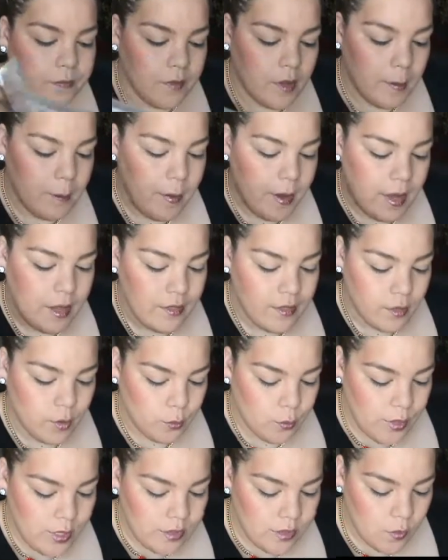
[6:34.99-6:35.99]
But the
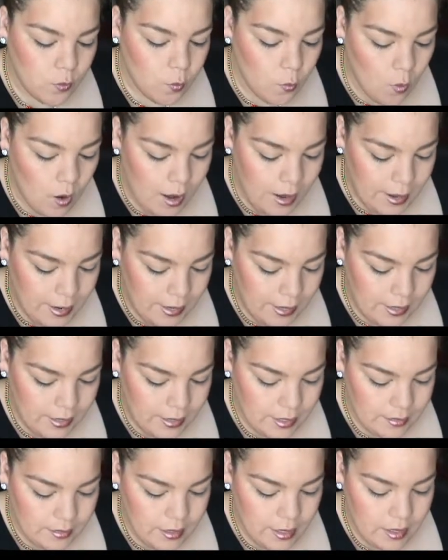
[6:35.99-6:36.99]
reason why, and
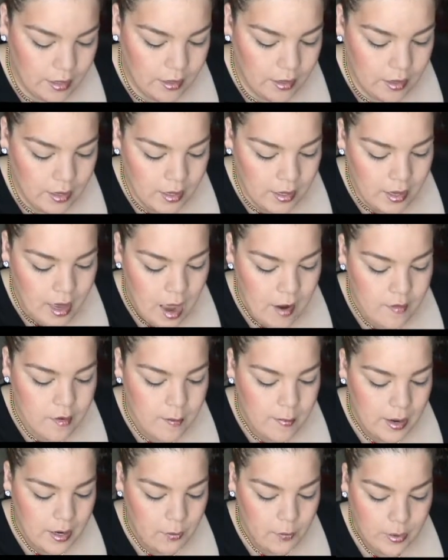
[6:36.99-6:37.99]
I think
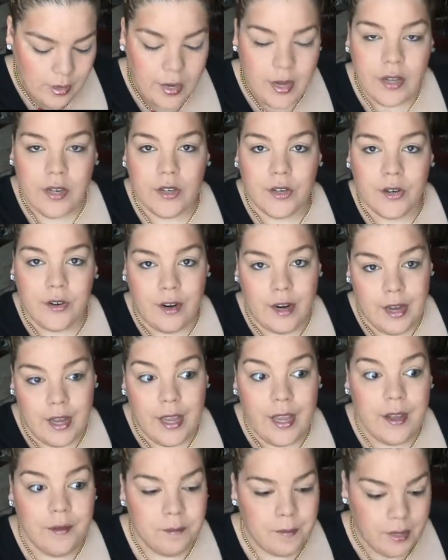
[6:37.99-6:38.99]
everybody went kind of
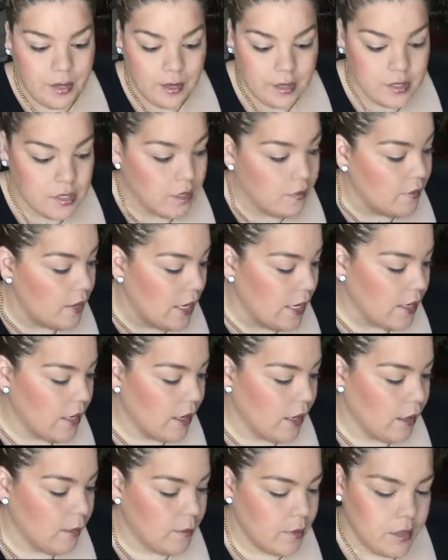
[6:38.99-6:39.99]
cray because of it,
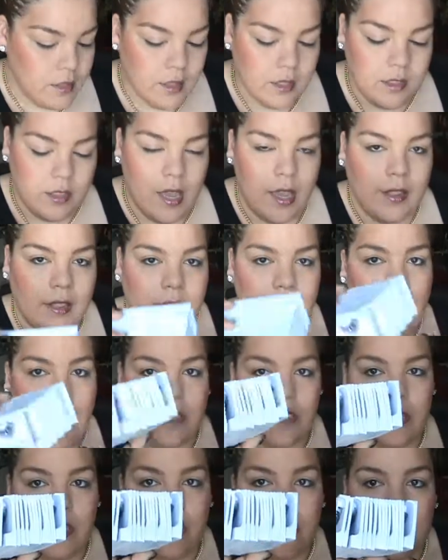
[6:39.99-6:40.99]
is because they had
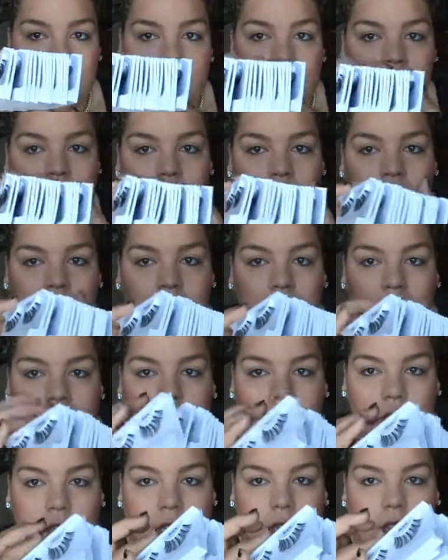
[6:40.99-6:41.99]
lashes.
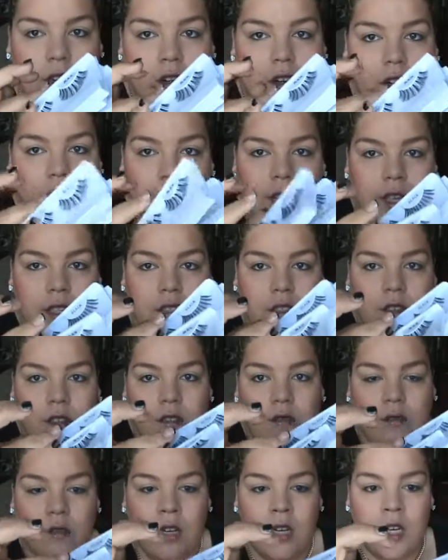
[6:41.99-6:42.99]
They had all kinds
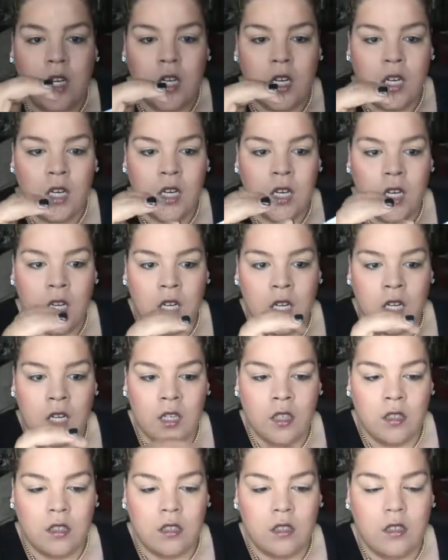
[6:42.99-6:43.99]
of, whoa.
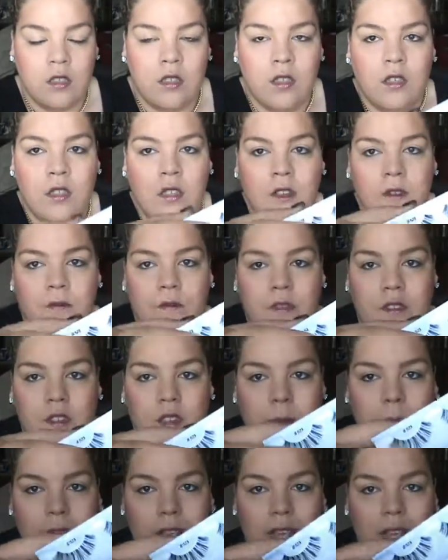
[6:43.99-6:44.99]

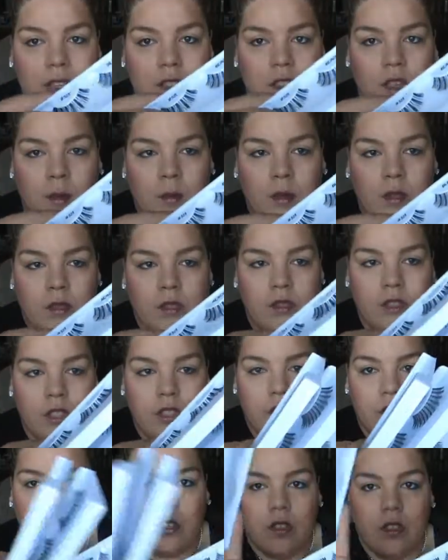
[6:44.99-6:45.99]
Some I got doubles
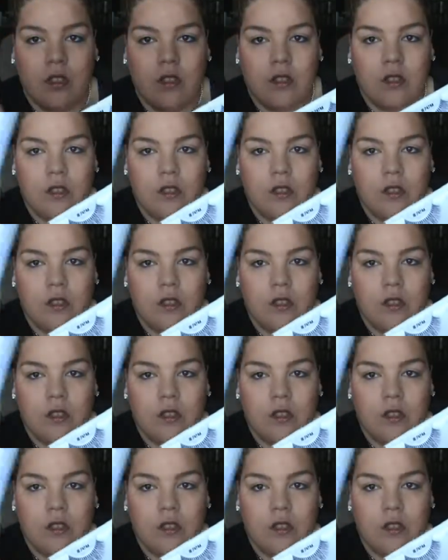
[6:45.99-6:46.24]
just to